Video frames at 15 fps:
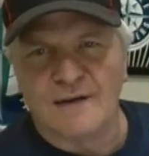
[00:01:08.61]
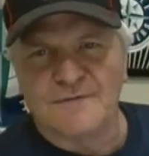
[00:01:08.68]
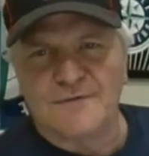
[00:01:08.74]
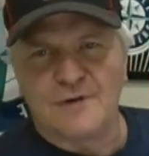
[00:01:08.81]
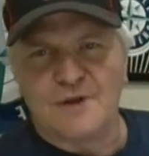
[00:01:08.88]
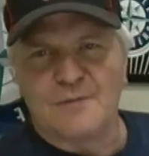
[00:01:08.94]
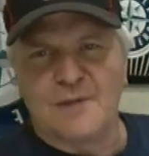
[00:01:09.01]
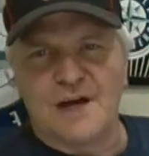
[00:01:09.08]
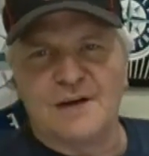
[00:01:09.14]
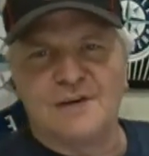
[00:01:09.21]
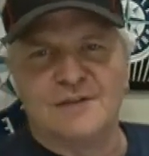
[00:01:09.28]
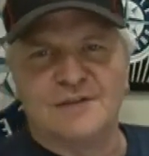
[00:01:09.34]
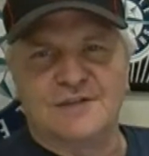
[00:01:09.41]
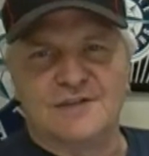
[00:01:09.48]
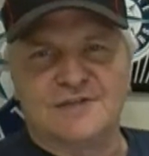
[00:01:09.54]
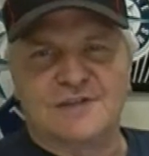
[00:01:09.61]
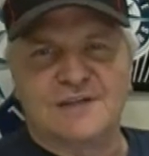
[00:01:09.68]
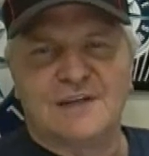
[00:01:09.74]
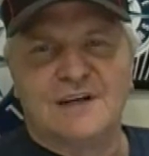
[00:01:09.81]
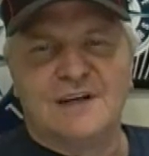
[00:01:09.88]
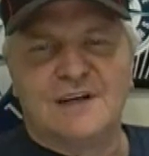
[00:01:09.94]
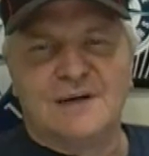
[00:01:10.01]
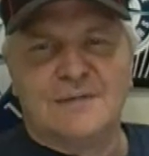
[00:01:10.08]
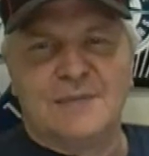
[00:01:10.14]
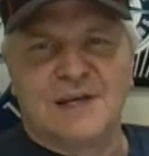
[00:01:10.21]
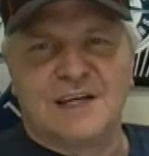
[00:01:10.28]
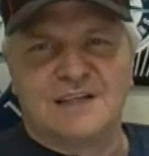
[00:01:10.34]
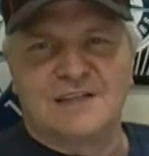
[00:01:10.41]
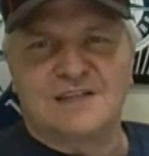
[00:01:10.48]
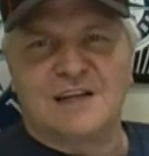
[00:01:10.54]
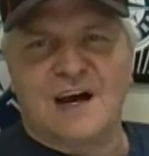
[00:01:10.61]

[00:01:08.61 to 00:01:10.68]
for the Mariners because